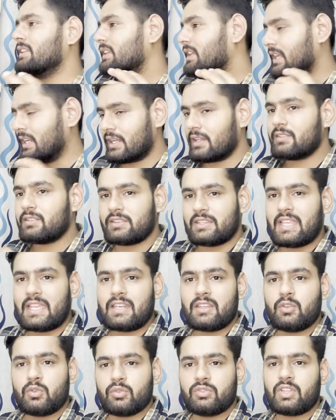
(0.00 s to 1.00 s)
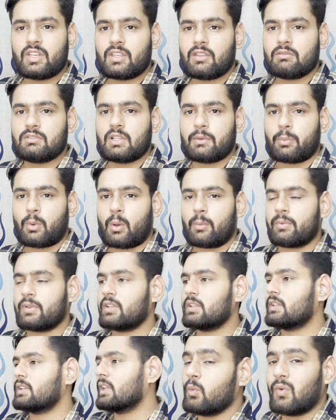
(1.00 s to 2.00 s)
and then user give the
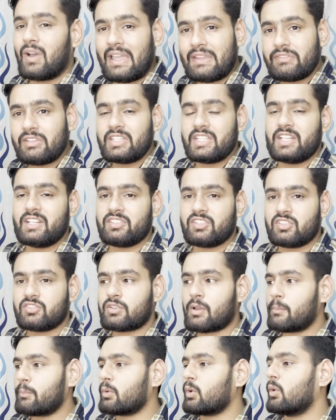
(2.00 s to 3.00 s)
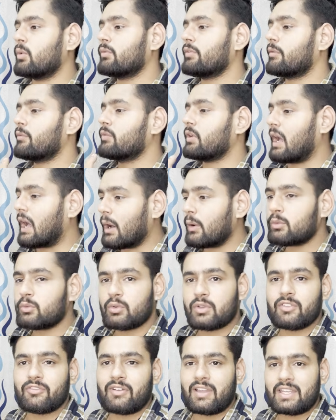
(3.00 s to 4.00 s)
prompts. Why we need system prompt, how
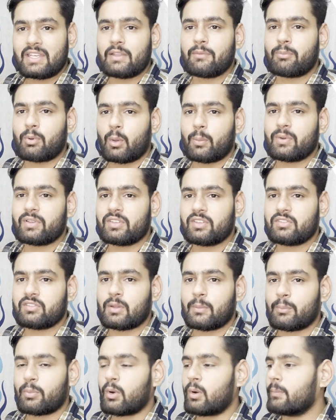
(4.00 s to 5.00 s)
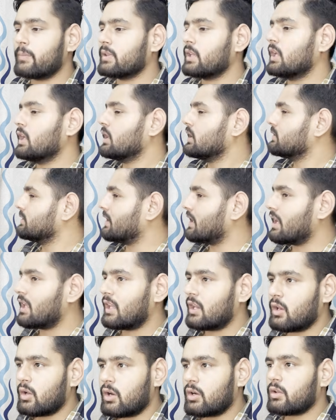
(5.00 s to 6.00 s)
to define a proper system prompt. There
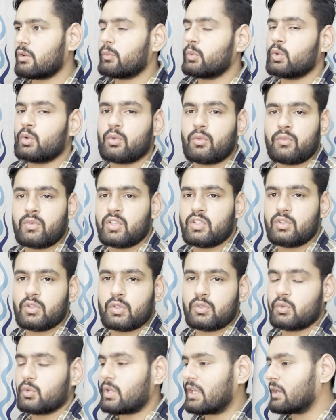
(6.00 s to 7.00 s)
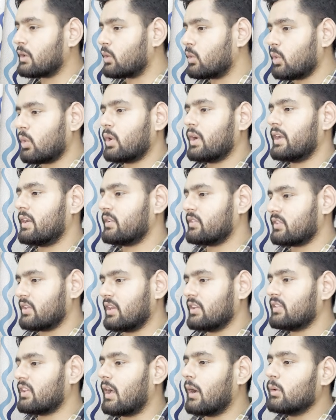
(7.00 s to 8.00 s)
are a lot of YouTube videos, you can go and
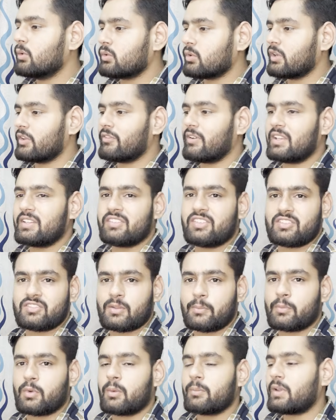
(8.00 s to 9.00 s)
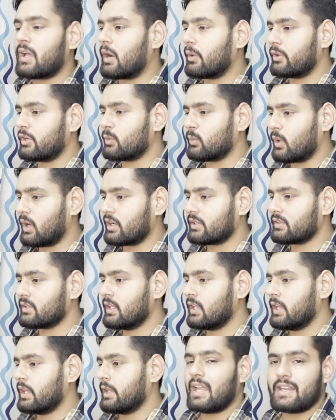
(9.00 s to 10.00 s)
search how to define system prompt, how it works,
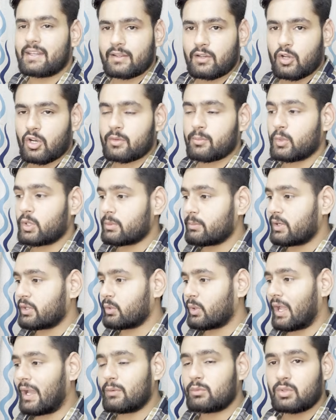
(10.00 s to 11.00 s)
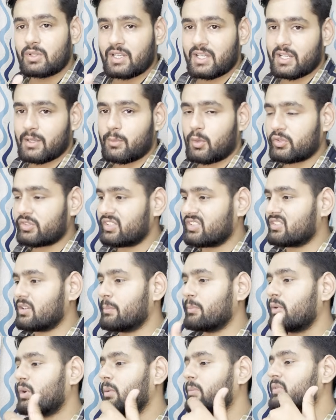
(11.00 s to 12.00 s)
and a lot more. But you have to learn about
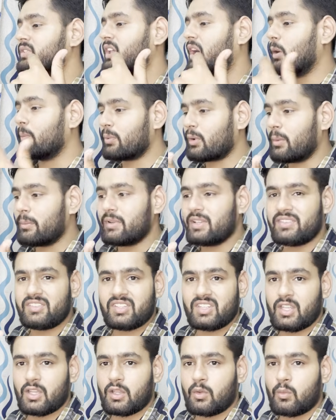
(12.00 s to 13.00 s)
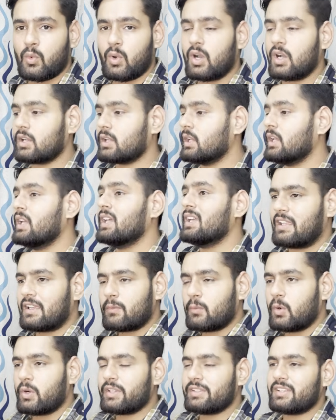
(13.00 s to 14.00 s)
system prompts, how prompt engineering work, like
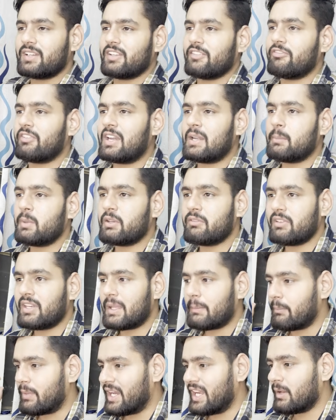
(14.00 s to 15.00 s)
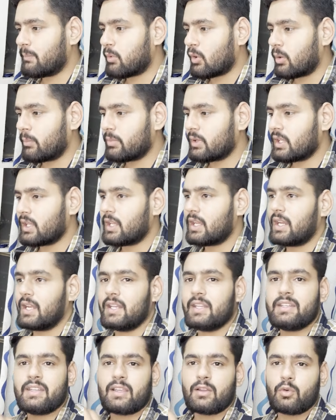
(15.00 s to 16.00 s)
what is the difference between a bad prompt
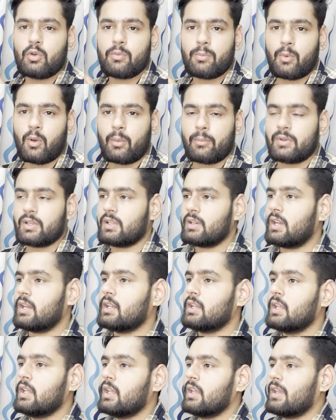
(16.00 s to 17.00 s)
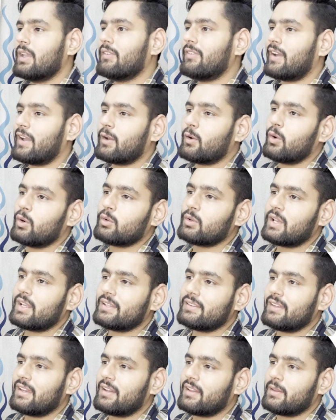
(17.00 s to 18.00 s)
and in a good prompt, right? If I go to
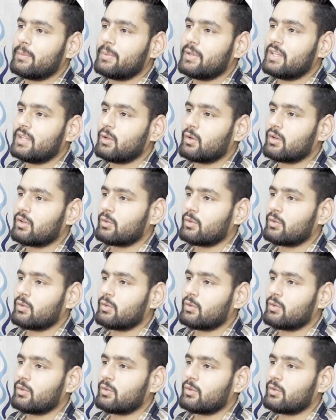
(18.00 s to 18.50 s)
like ChatGPT or